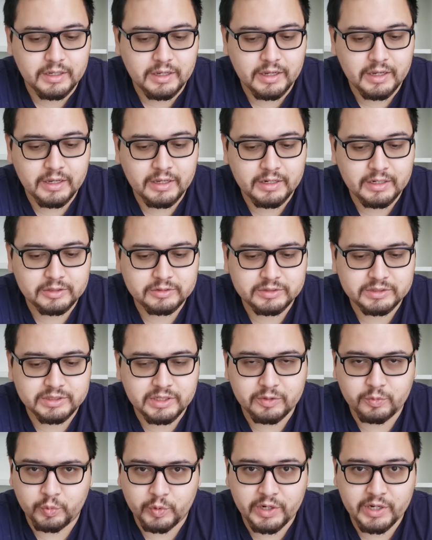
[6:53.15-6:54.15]
and I was
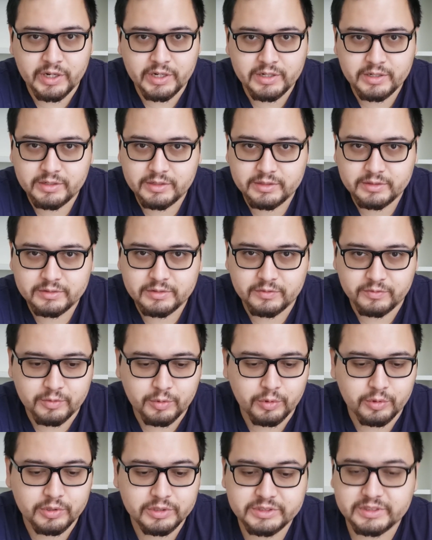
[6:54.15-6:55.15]
like Red of
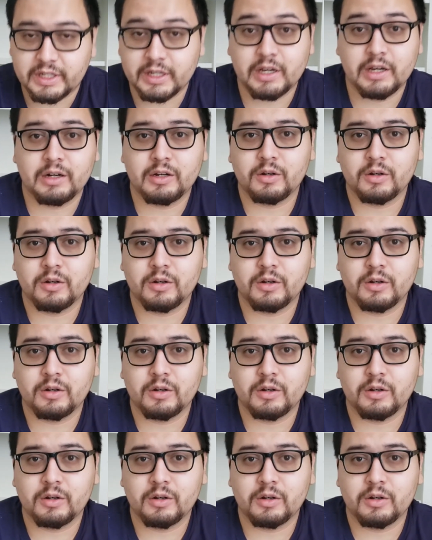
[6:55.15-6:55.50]
course I gotta